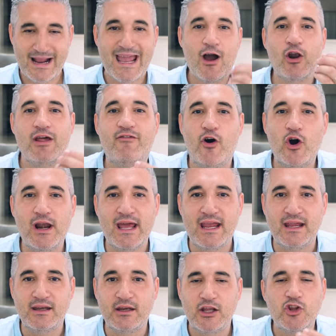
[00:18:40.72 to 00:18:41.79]
Ma che olive oil
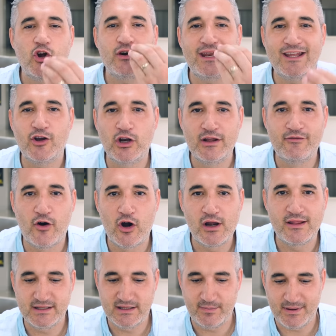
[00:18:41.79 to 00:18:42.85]
in? You don't need olive
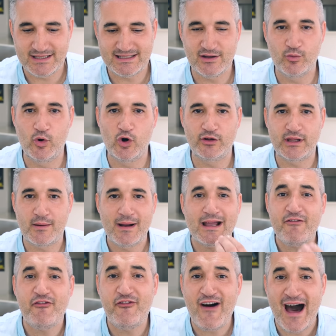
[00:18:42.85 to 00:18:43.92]
oil in the pasta water. Ma
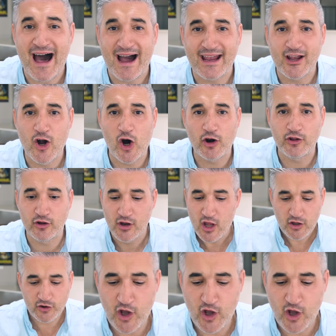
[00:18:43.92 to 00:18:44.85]
che fai, Gordo?